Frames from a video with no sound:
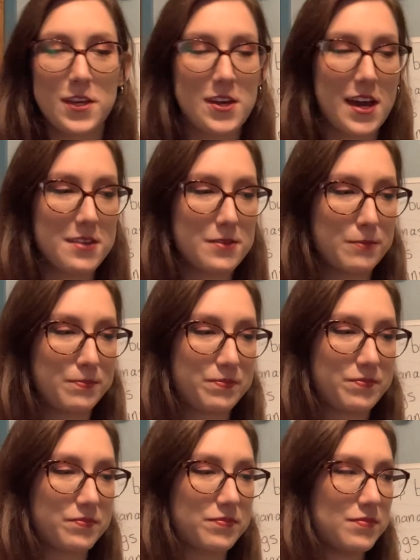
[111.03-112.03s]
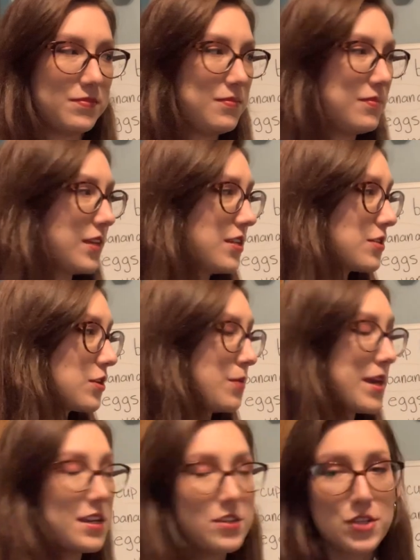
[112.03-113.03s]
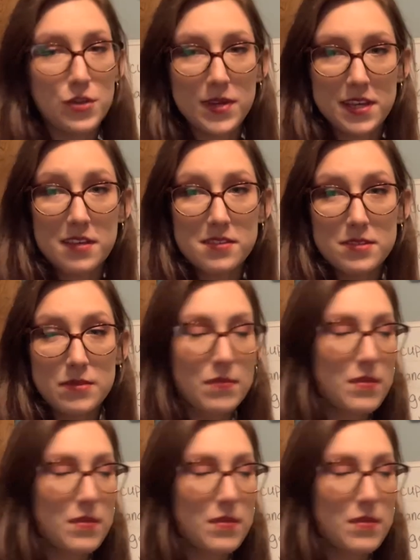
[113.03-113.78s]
guys. So my issue is